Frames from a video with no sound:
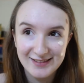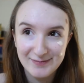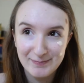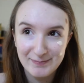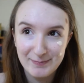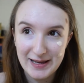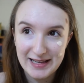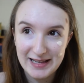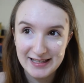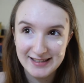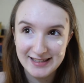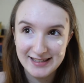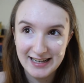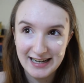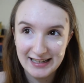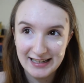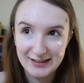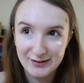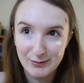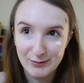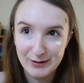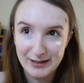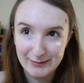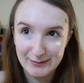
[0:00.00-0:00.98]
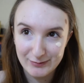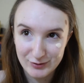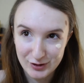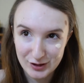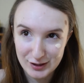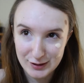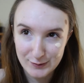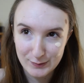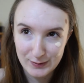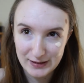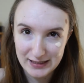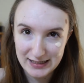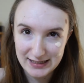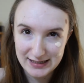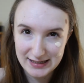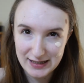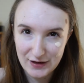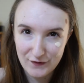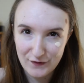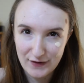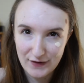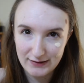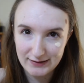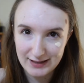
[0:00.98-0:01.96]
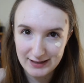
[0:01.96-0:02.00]
Bit sad when I'm just pleased that
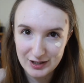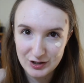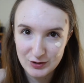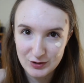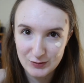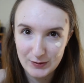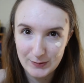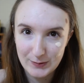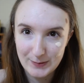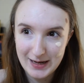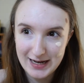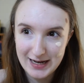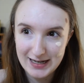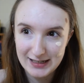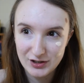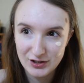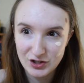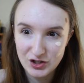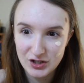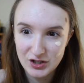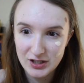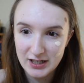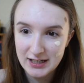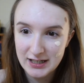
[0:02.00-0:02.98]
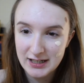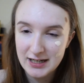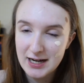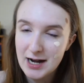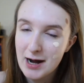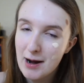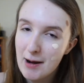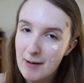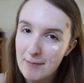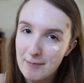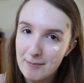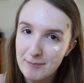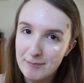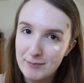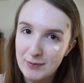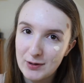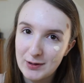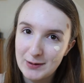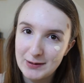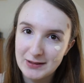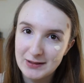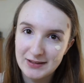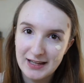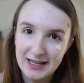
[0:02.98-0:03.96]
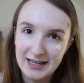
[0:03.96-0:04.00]
a foundation will match,
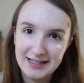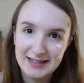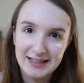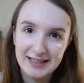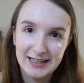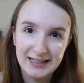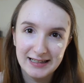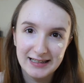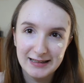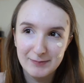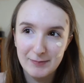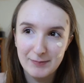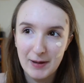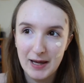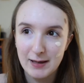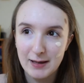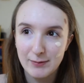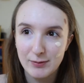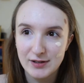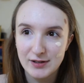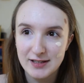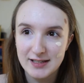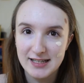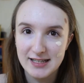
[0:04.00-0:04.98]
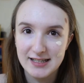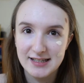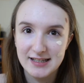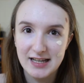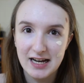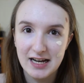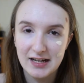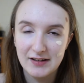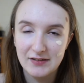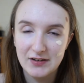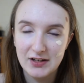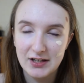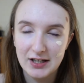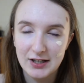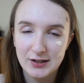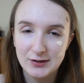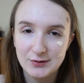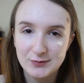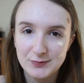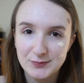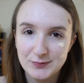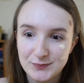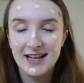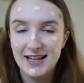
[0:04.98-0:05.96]
but that's like pale princess life, you know.